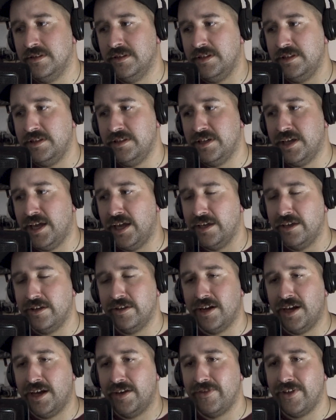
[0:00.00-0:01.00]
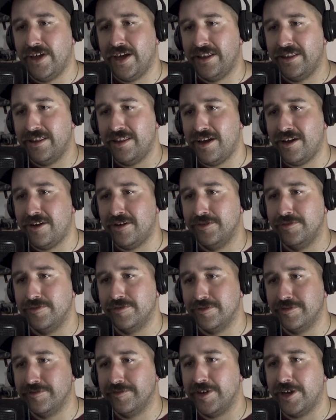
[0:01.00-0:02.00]
Yeah, you got to have that
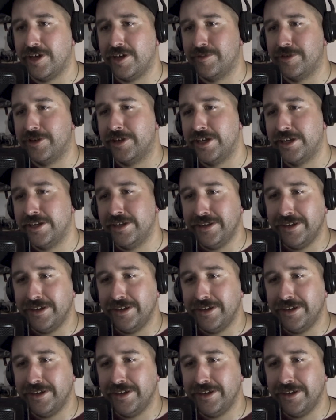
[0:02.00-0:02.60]
overall vibe, right?